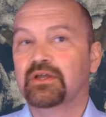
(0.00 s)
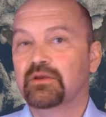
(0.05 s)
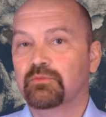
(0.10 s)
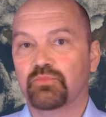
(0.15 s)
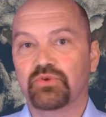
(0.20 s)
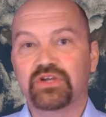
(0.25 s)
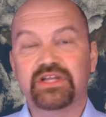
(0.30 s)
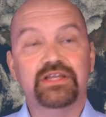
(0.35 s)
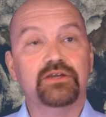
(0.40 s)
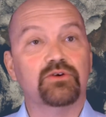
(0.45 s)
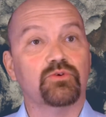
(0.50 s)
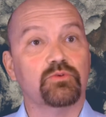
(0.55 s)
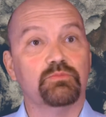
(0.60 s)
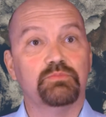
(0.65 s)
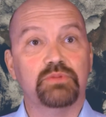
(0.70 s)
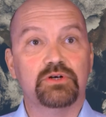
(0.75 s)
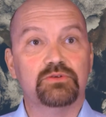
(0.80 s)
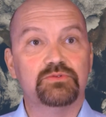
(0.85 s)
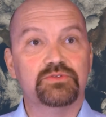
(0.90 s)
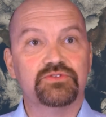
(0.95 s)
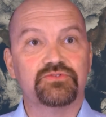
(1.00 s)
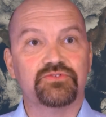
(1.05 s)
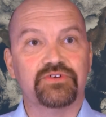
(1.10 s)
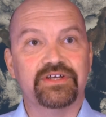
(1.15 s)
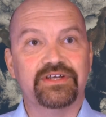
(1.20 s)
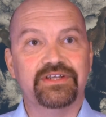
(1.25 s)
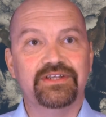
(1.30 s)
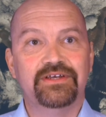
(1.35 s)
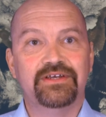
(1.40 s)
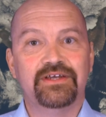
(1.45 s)
pre or post
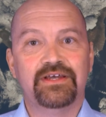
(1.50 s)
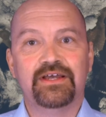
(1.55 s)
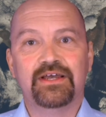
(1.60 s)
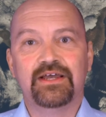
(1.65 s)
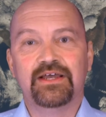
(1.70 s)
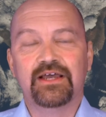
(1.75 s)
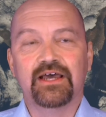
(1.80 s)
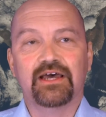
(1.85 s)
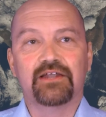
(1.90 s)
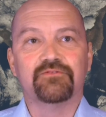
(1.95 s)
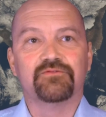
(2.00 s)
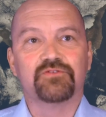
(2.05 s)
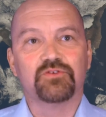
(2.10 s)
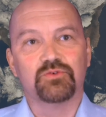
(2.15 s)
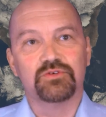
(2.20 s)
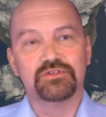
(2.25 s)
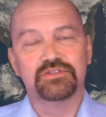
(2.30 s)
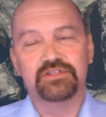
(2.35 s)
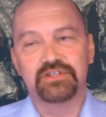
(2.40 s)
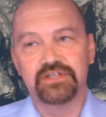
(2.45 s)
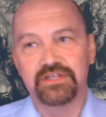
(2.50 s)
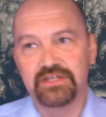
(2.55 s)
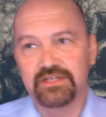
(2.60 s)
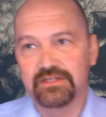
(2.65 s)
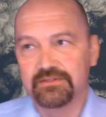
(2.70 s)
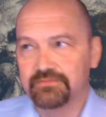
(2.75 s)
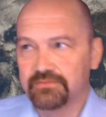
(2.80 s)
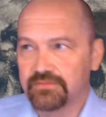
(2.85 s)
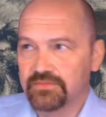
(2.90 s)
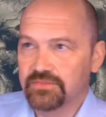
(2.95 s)
trade. And of course,
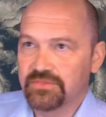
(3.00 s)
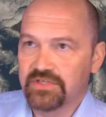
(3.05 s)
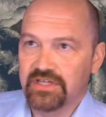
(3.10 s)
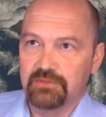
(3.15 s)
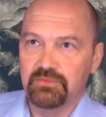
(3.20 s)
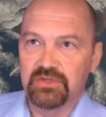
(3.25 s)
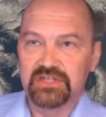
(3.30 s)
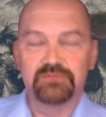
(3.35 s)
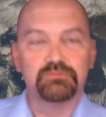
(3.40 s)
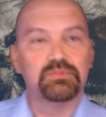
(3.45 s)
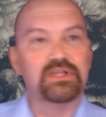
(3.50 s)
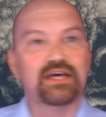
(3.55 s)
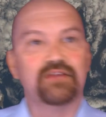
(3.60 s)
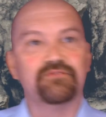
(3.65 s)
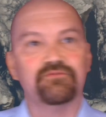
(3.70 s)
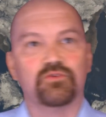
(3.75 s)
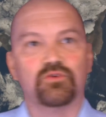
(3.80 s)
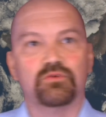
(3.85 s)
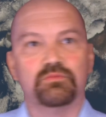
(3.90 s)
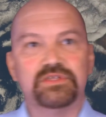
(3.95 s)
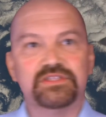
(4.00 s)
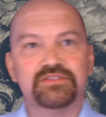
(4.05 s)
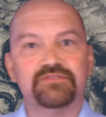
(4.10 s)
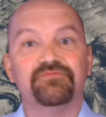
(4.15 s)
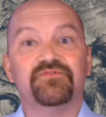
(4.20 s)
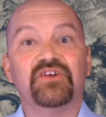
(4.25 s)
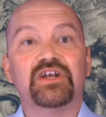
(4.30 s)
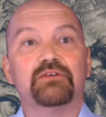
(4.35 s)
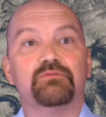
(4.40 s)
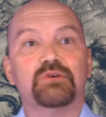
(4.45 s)
the T-Bricks platform is
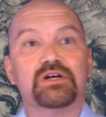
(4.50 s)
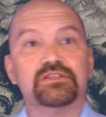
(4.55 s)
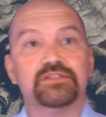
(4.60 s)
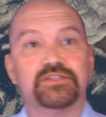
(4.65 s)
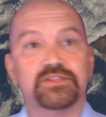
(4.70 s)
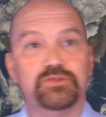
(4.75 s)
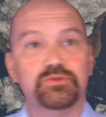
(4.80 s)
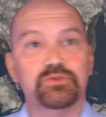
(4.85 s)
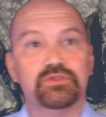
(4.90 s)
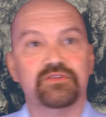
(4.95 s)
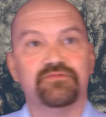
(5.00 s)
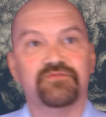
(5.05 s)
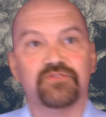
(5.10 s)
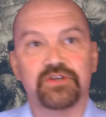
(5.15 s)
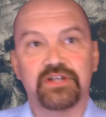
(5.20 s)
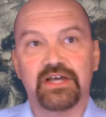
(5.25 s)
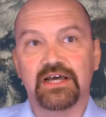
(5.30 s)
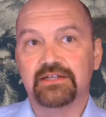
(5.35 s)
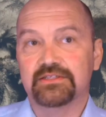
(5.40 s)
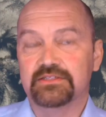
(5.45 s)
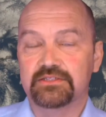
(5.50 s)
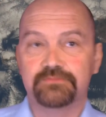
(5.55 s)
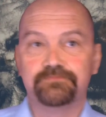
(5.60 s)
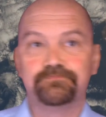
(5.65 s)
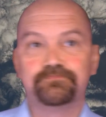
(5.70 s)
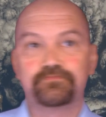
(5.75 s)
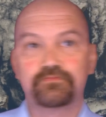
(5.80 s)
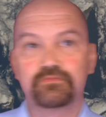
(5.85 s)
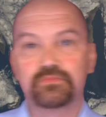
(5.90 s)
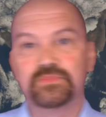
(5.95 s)
very well suited for that.
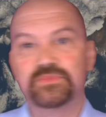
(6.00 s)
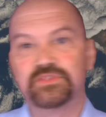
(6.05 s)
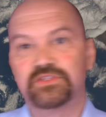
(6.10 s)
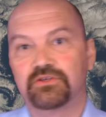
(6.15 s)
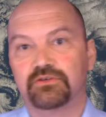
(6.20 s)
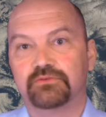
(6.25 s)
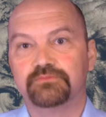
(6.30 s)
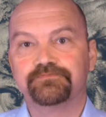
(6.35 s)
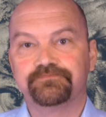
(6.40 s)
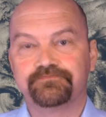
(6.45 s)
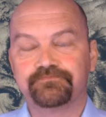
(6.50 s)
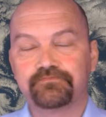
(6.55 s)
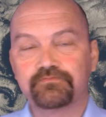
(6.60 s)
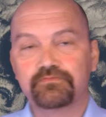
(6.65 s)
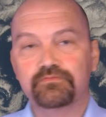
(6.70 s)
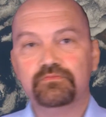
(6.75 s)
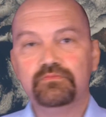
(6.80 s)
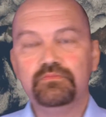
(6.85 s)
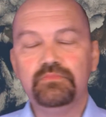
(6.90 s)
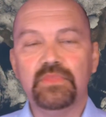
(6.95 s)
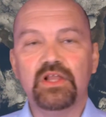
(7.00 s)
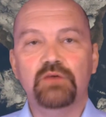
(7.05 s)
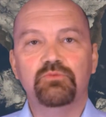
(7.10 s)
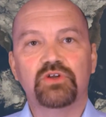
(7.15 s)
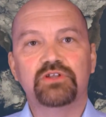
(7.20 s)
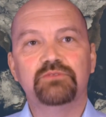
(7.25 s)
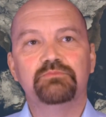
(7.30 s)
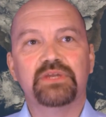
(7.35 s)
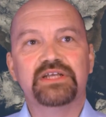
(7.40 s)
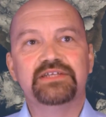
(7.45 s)
So
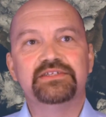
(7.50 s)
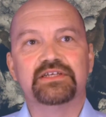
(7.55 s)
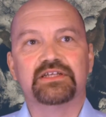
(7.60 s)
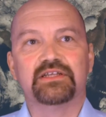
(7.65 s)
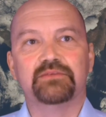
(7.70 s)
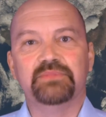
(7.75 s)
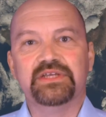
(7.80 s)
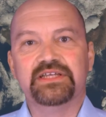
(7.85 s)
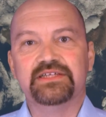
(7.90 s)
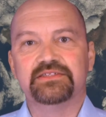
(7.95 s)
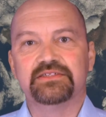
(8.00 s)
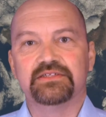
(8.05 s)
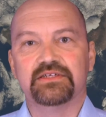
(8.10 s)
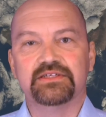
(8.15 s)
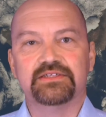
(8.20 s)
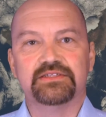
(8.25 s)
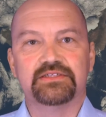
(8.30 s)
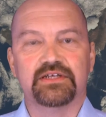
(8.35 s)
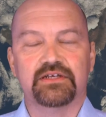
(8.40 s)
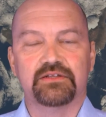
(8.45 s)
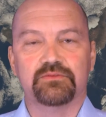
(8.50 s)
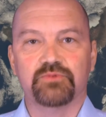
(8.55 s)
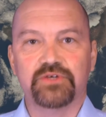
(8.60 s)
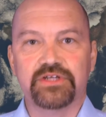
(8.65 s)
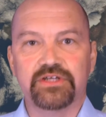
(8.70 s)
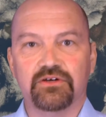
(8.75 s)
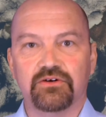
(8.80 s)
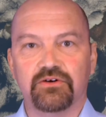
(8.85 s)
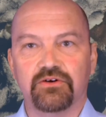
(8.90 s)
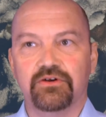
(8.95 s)
what it basically means is that
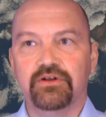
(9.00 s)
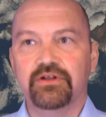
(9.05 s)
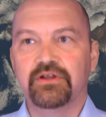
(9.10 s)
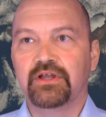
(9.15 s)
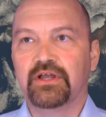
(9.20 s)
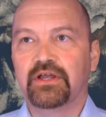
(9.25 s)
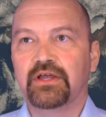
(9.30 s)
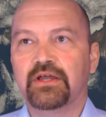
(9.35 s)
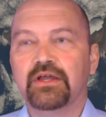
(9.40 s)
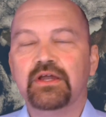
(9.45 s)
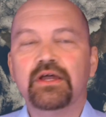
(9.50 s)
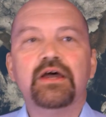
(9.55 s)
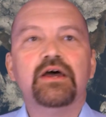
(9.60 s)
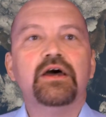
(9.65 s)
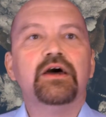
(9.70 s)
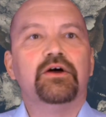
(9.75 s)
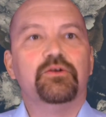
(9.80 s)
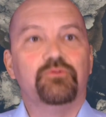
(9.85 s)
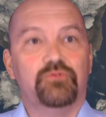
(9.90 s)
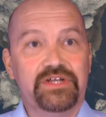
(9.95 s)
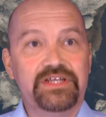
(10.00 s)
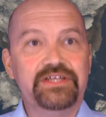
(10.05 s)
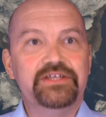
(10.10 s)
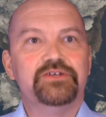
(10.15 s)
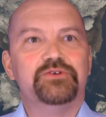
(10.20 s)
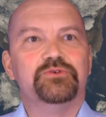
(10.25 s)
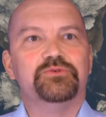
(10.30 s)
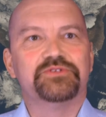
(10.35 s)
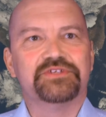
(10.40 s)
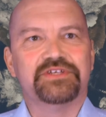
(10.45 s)
we are
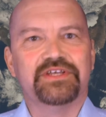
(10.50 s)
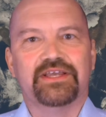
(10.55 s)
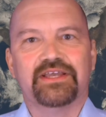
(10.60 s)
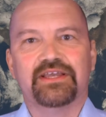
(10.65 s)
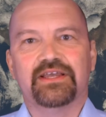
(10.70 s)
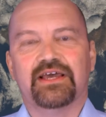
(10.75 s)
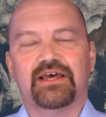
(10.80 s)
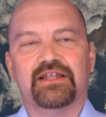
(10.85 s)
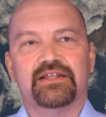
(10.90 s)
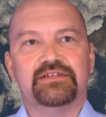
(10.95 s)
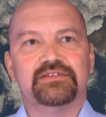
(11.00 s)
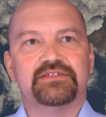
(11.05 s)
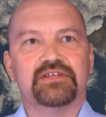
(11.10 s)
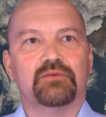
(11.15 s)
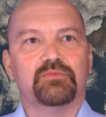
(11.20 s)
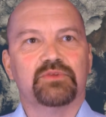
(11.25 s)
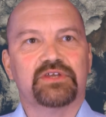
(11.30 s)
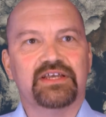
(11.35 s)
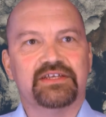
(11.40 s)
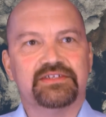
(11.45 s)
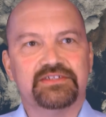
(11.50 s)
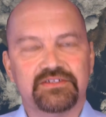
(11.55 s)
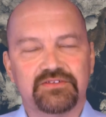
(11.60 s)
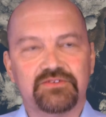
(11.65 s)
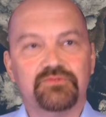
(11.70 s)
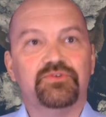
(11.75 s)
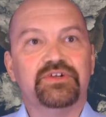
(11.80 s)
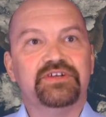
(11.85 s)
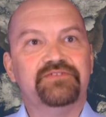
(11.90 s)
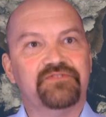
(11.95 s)
reusing and in some cases
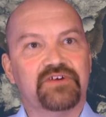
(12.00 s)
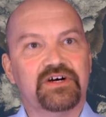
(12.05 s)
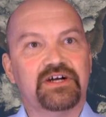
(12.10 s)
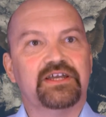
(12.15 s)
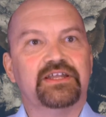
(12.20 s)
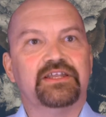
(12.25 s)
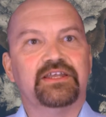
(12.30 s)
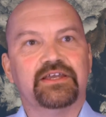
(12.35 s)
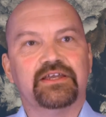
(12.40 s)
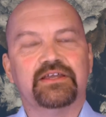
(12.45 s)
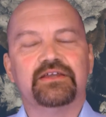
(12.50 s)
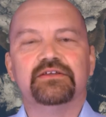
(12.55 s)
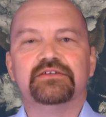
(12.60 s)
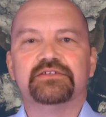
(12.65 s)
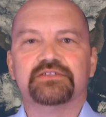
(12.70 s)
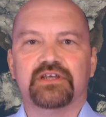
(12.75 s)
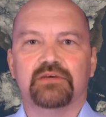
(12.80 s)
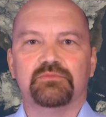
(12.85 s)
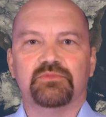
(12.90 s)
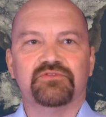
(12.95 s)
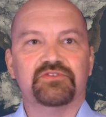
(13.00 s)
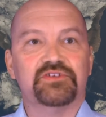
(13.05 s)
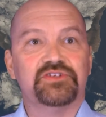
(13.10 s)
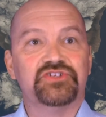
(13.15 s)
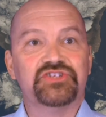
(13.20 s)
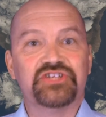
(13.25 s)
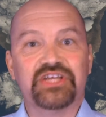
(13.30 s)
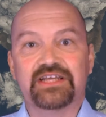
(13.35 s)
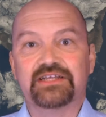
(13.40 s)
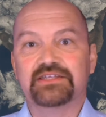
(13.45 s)
refining some of the
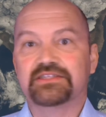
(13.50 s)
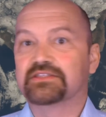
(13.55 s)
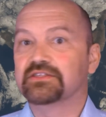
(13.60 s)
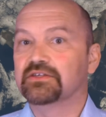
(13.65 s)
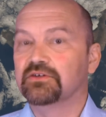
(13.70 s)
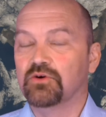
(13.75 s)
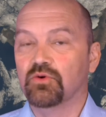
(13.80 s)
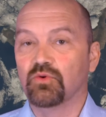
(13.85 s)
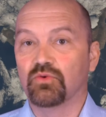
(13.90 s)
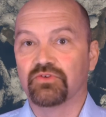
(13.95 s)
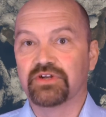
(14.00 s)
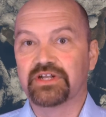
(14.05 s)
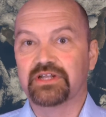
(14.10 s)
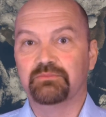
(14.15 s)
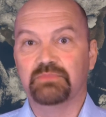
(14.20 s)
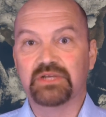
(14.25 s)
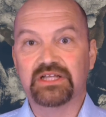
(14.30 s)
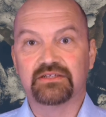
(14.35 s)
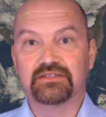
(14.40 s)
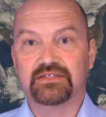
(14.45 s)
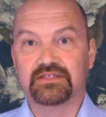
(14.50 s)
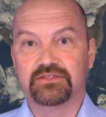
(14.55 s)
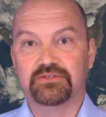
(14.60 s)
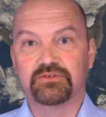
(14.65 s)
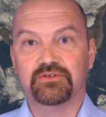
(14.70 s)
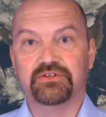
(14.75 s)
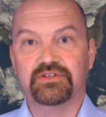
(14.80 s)
checks already built into the